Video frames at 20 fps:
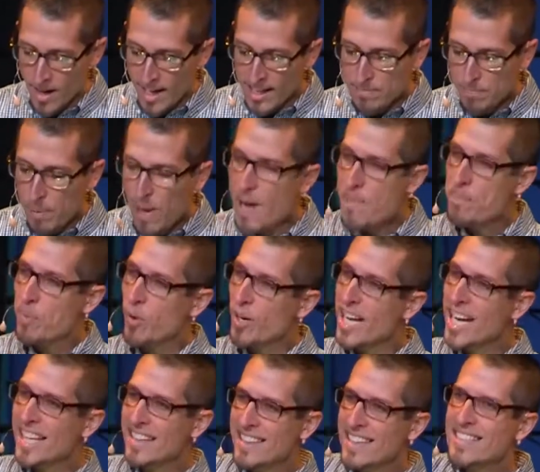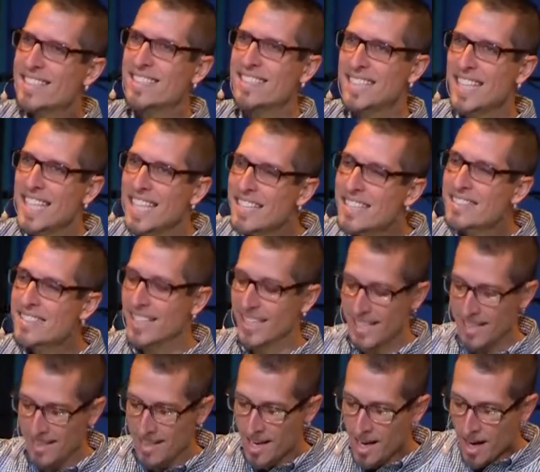is people hit this
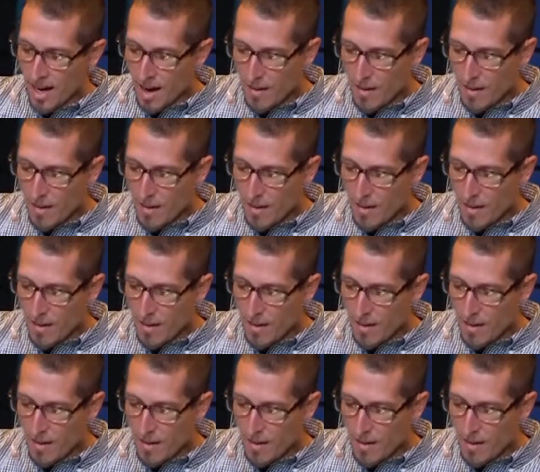season